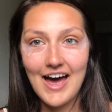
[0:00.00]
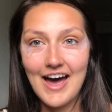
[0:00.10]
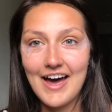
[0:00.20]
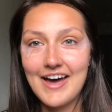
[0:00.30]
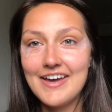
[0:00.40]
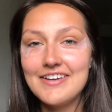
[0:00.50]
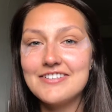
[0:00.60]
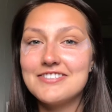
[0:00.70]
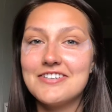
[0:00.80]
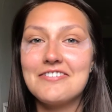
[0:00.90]
I
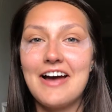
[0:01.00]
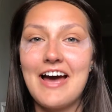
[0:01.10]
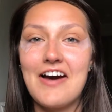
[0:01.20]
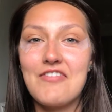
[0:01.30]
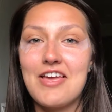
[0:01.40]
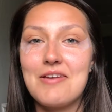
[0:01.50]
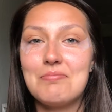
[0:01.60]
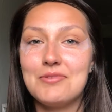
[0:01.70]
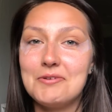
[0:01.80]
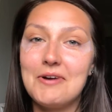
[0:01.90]
don't have a
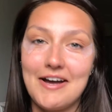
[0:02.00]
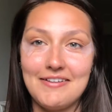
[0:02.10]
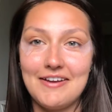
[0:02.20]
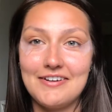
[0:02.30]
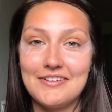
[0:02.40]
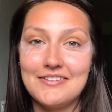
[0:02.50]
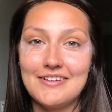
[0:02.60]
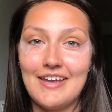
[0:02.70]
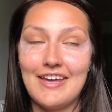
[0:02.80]
blue eyeliner,